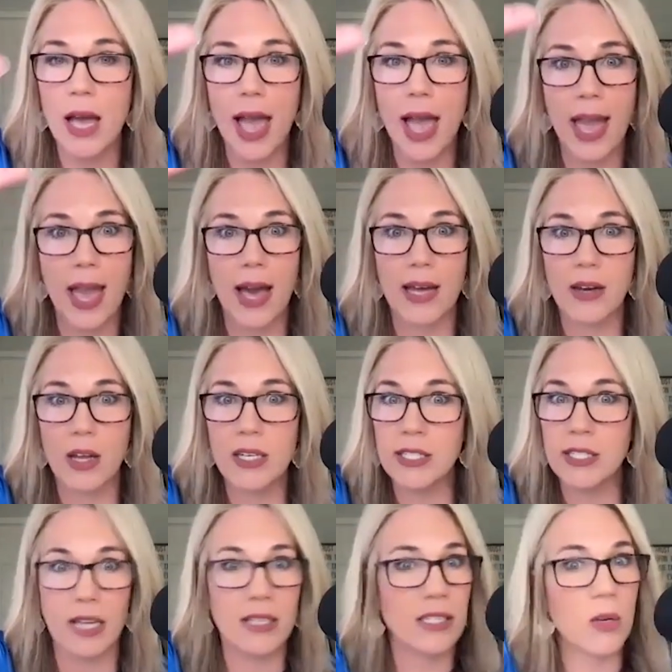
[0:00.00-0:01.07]
and
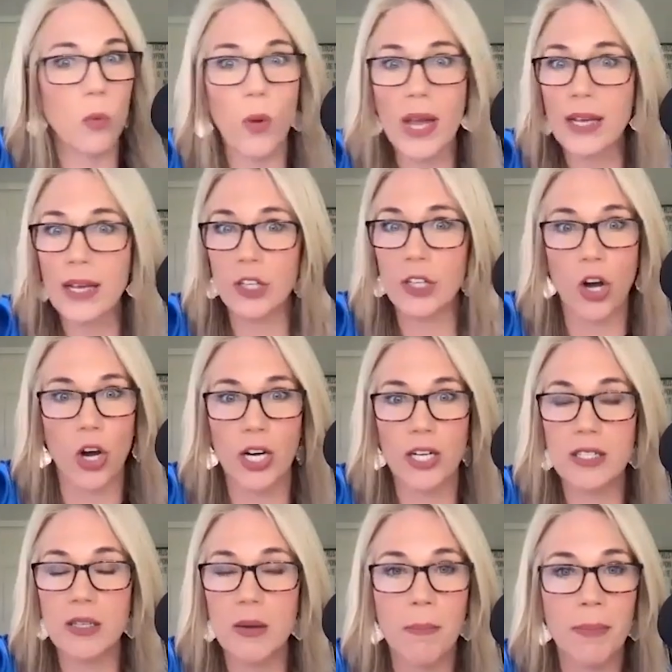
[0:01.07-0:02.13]
doesn't wake the
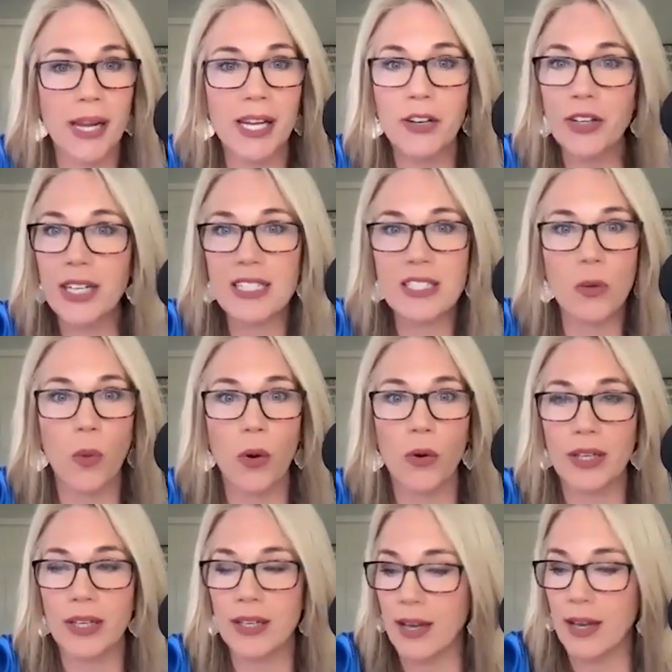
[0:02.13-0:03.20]
guards. Peter gets
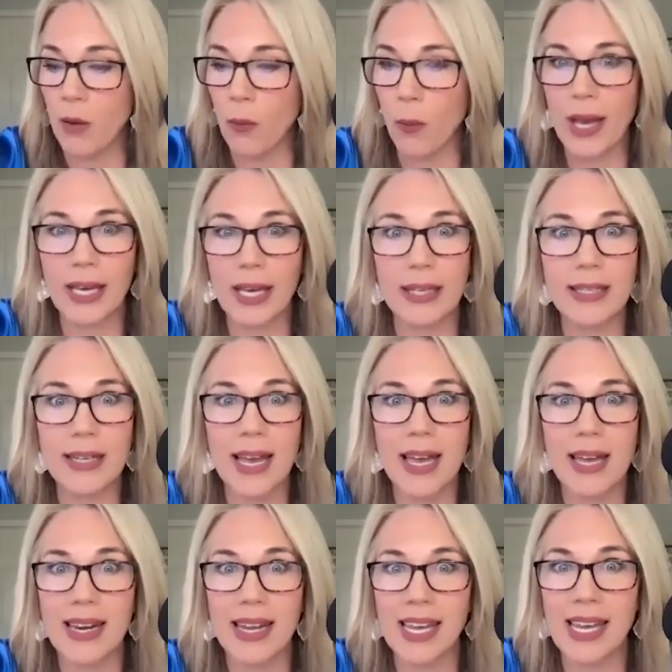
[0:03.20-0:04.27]
awoken, awakened,
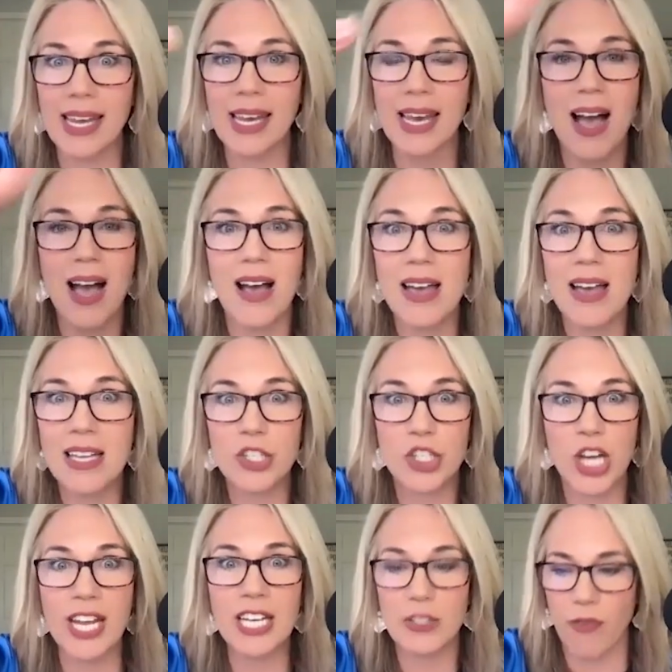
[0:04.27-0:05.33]
and he his
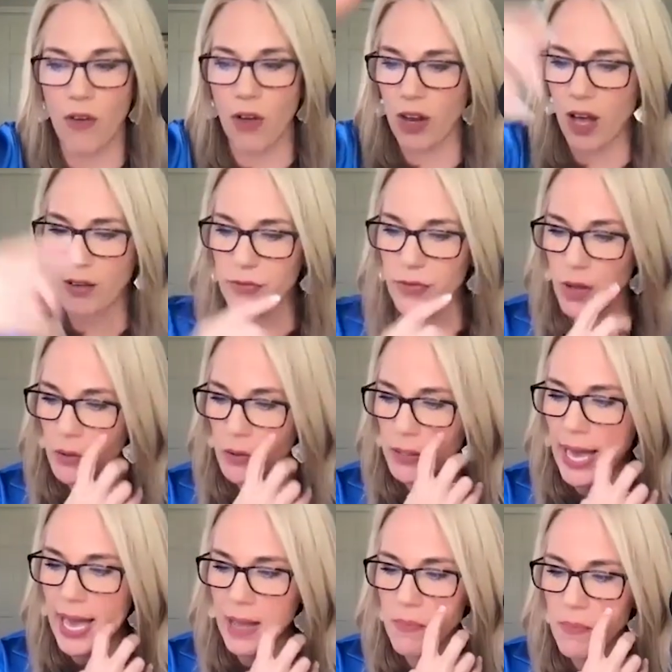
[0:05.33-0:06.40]
chains fall off.
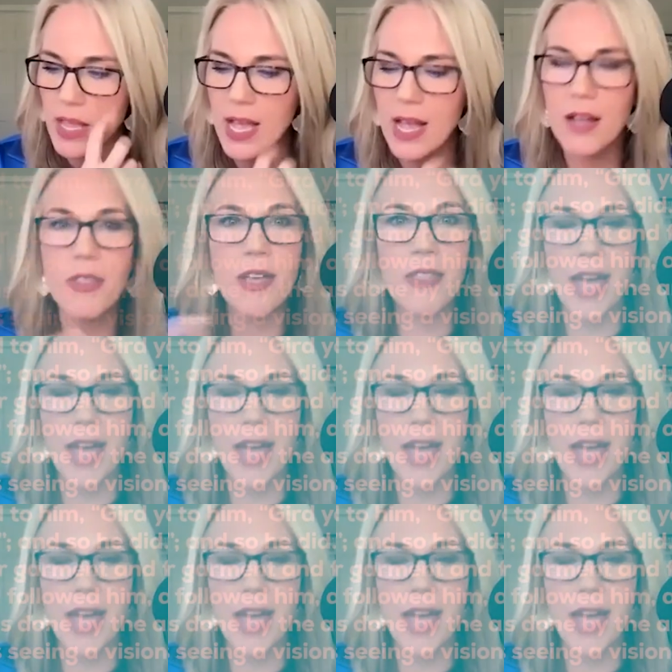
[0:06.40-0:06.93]
Okay. Then